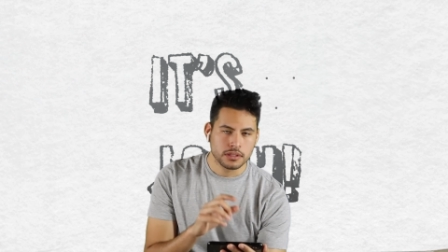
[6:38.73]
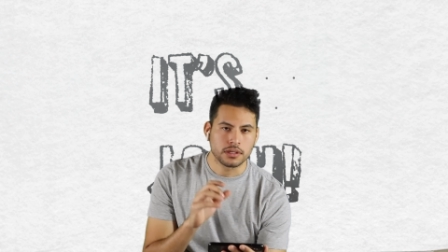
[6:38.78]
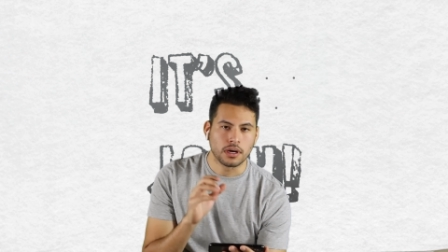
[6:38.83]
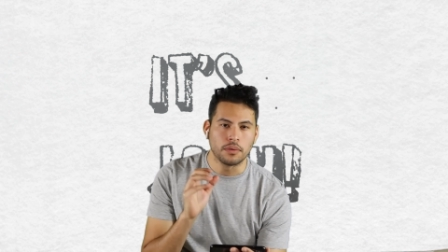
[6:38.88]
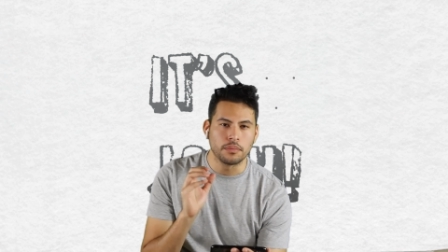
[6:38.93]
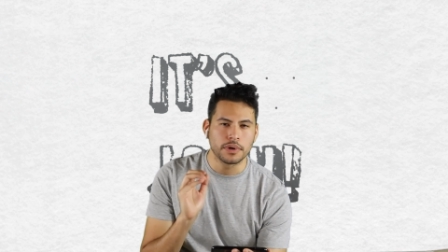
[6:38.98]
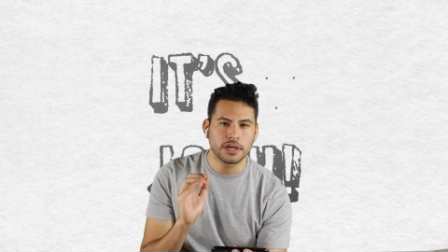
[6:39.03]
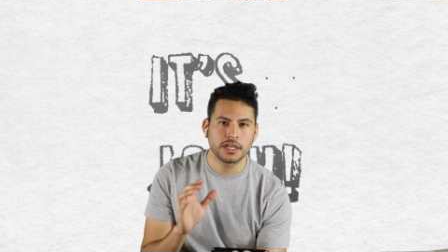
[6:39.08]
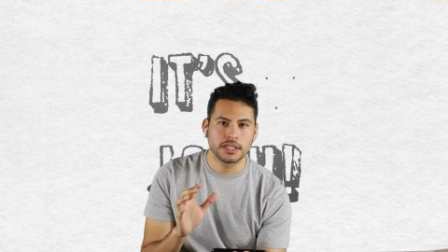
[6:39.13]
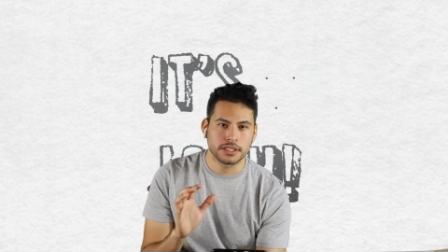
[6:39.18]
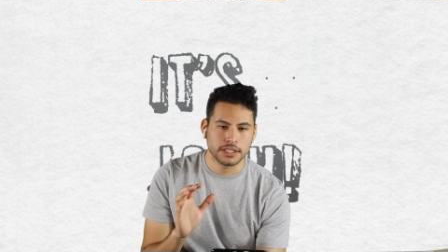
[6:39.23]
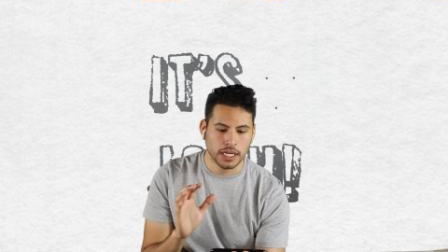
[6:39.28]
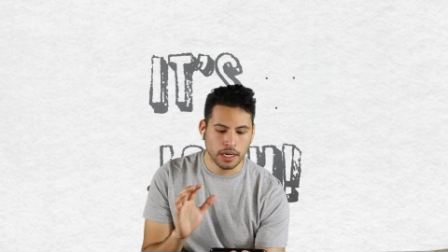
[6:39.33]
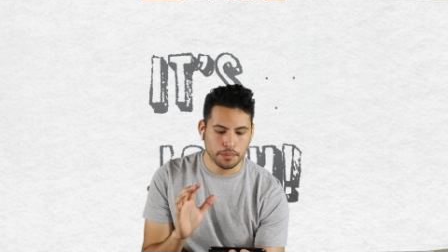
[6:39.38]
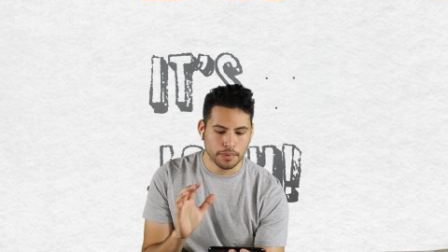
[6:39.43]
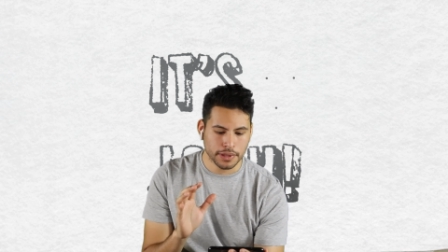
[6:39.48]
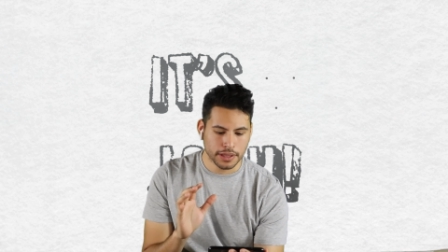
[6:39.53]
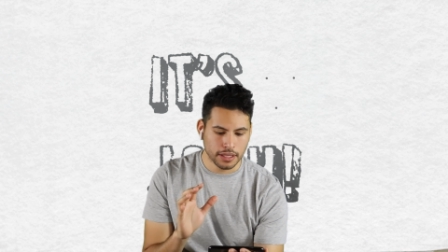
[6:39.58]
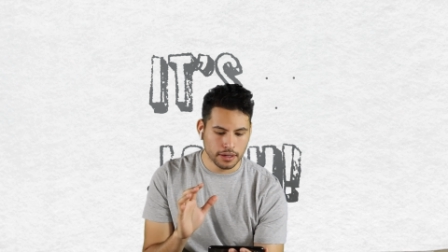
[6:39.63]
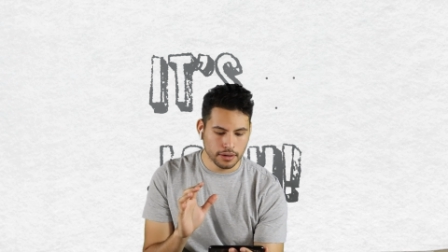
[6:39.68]
So I'm going to
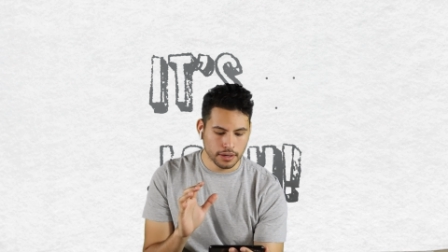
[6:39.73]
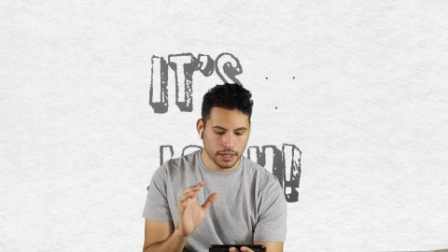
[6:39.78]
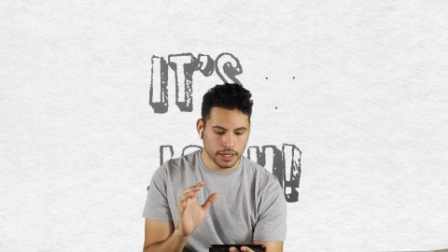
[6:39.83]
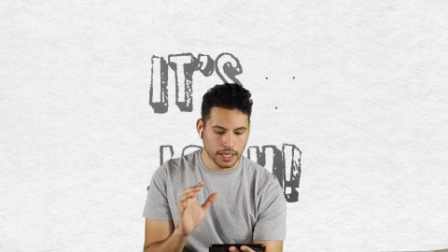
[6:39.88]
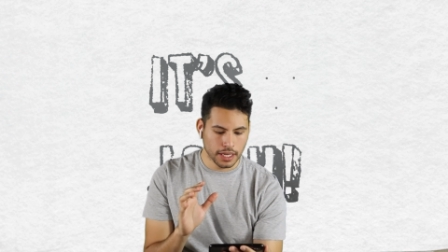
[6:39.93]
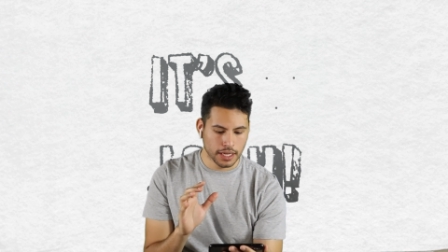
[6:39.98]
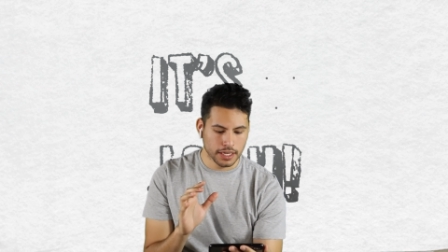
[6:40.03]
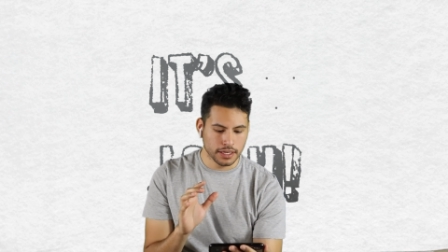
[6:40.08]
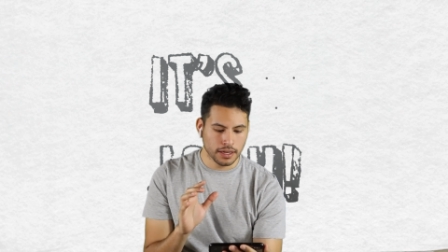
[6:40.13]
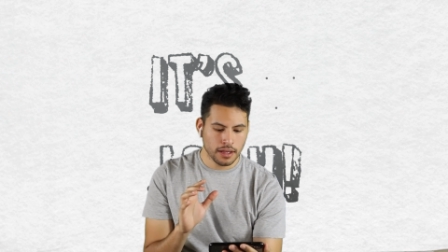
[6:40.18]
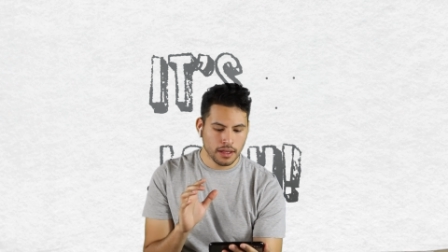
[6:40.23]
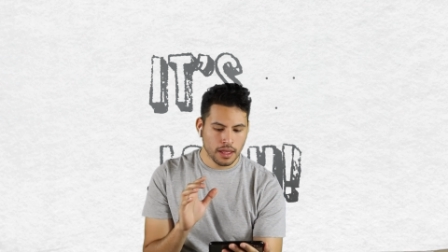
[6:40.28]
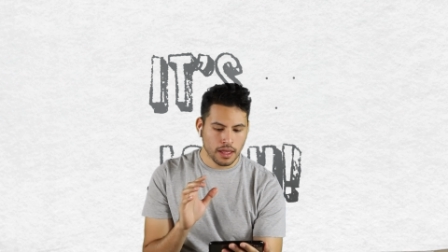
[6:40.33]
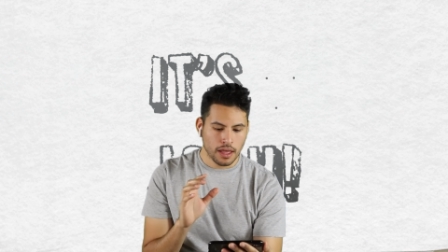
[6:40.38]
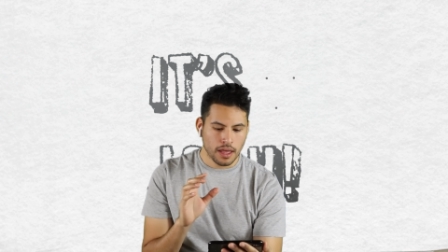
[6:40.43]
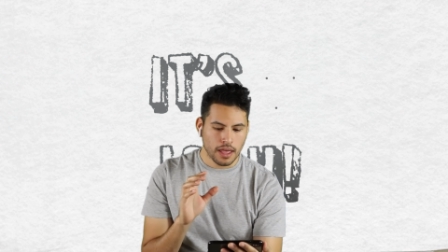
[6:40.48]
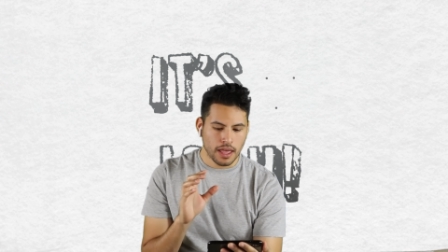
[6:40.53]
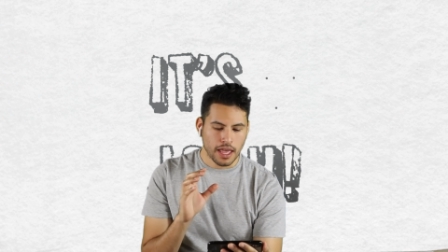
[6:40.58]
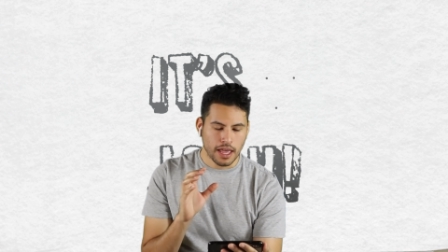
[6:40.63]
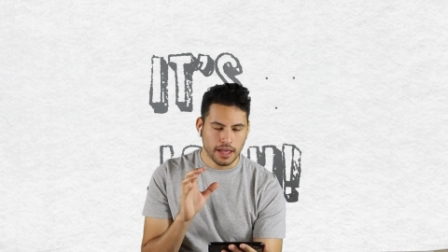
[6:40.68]
stop it there again.
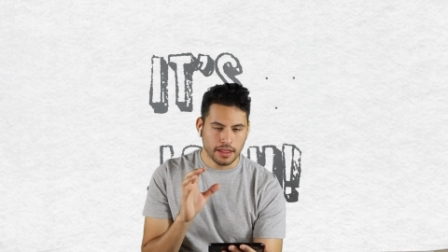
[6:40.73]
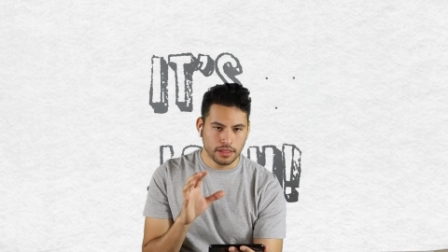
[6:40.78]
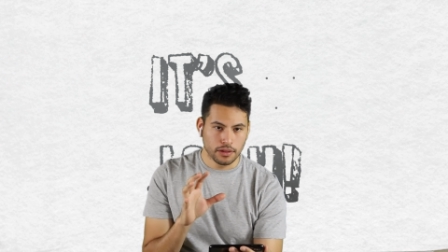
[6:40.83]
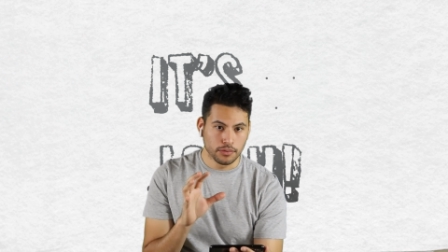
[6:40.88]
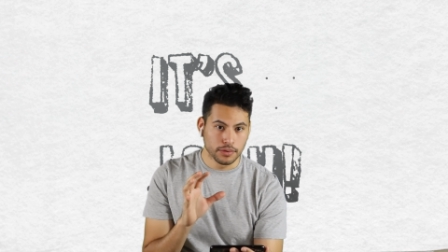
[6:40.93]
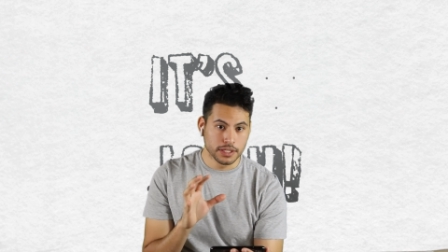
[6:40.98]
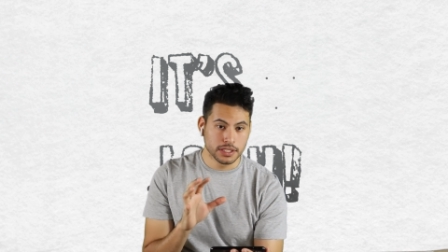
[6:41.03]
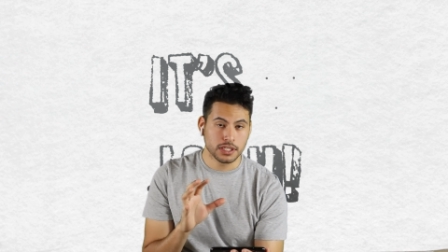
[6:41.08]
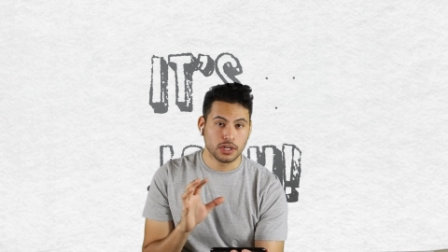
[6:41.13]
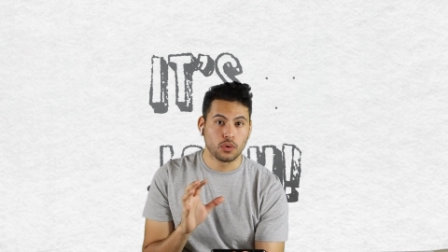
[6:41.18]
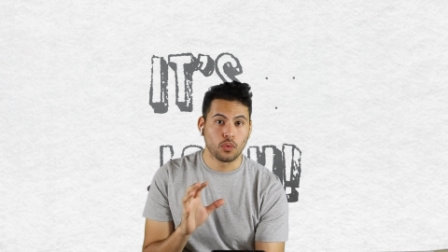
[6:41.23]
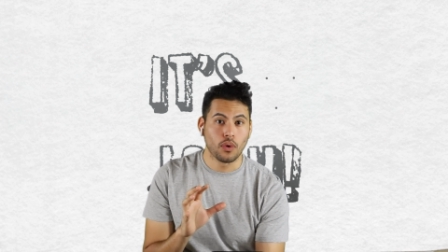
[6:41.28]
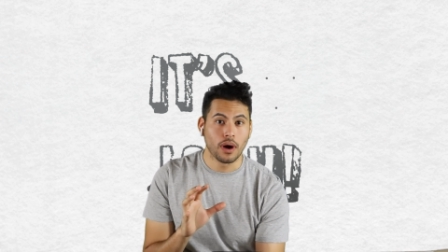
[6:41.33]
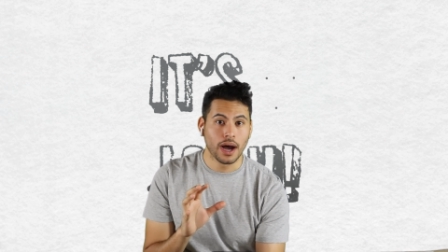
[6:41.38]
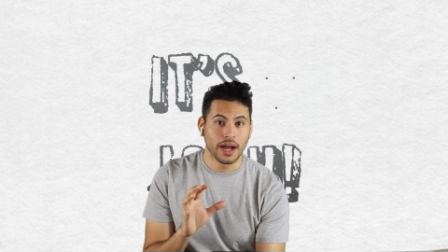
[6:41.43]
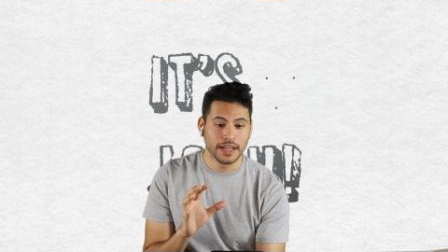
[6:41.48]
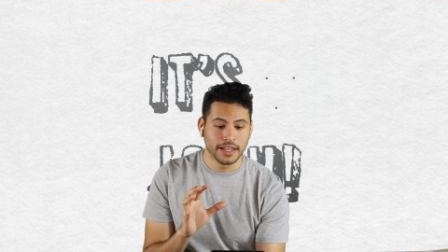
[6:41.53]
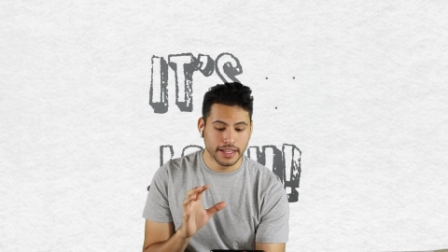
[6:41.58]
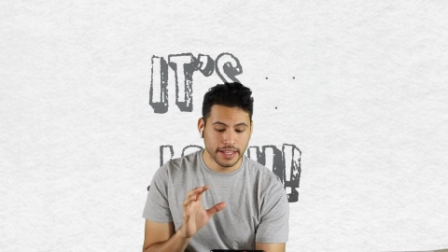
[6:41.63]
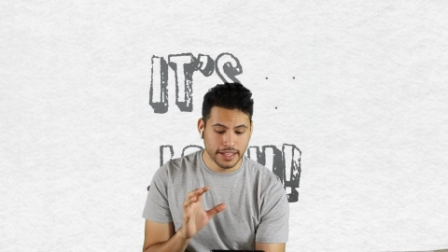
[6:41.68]
And the reason
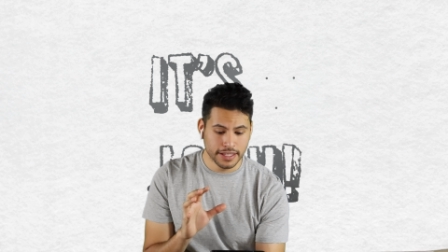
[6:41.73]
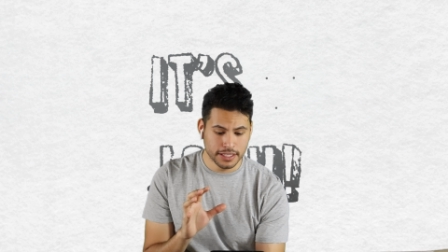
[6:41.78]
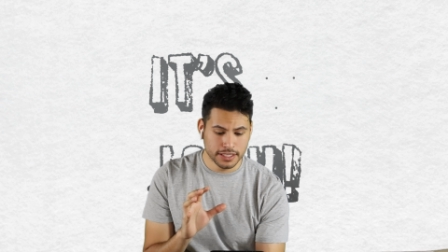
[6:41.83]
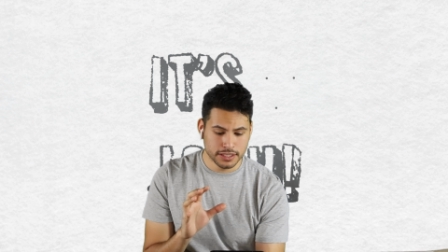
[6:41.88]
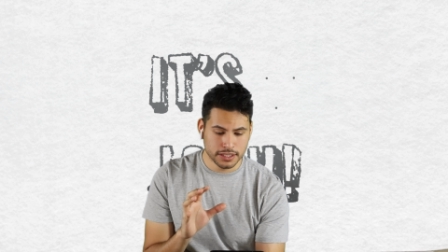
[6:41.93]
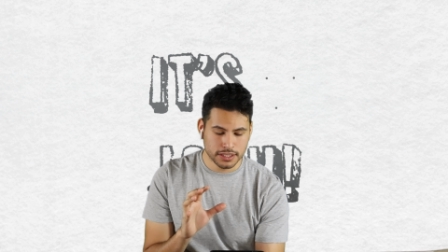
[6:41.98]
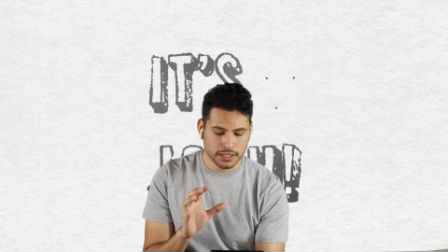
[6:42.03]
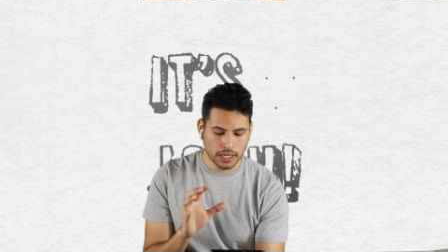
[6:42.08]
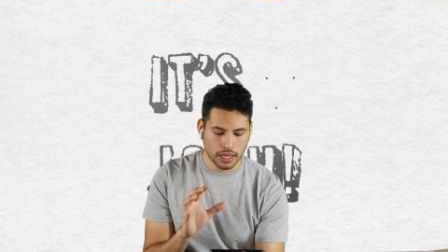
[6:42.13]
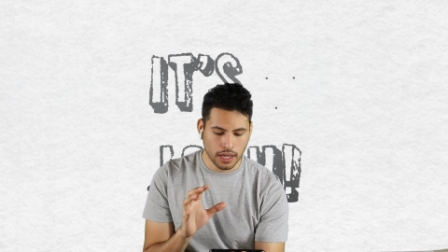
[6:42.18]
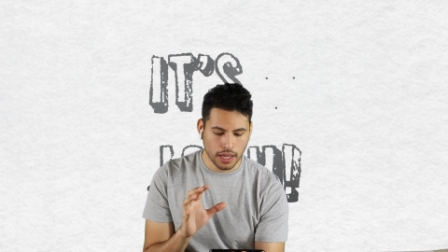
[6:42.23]
why is